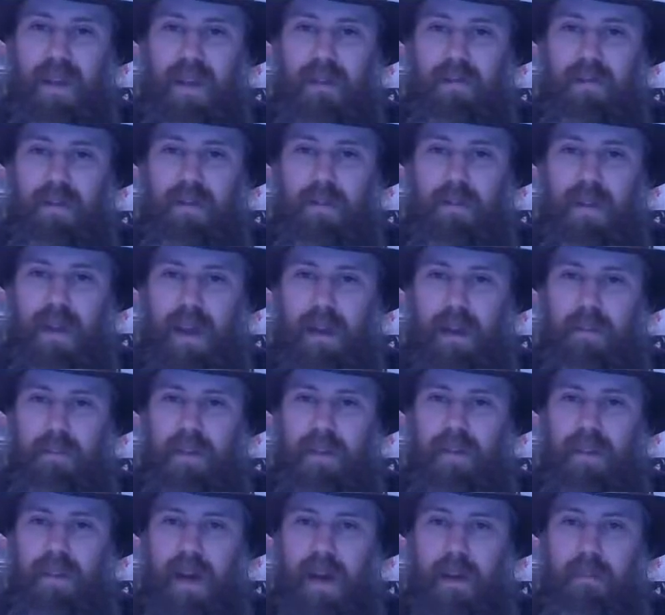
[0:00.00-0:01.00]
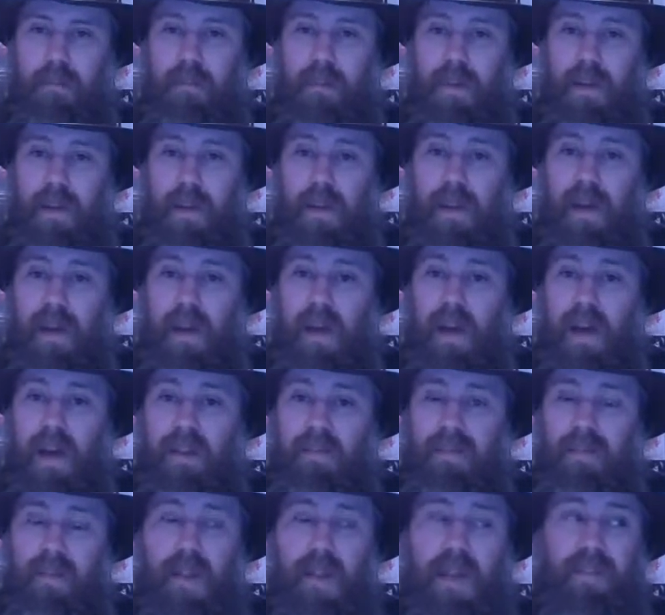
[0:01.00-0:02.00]
from time to time.
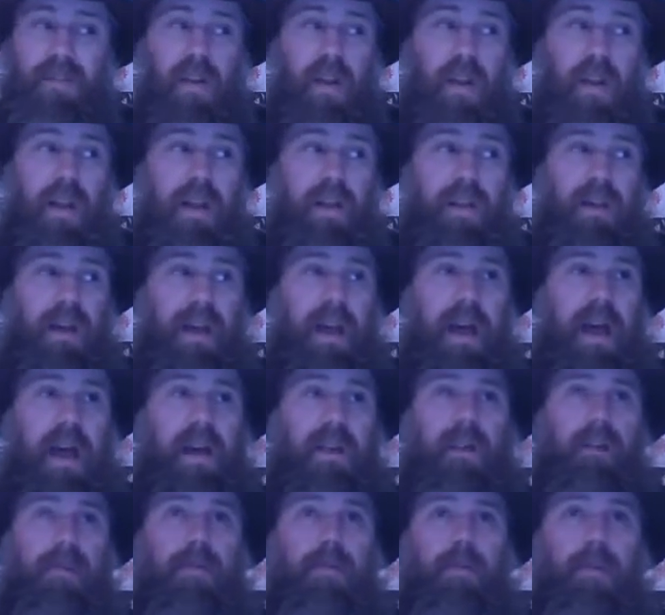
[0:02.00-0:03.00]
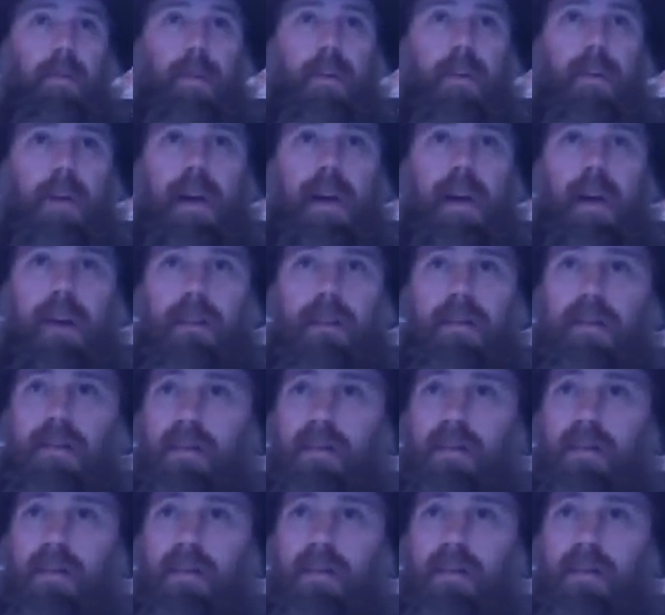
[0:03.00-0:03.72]
So that's all I got for you guys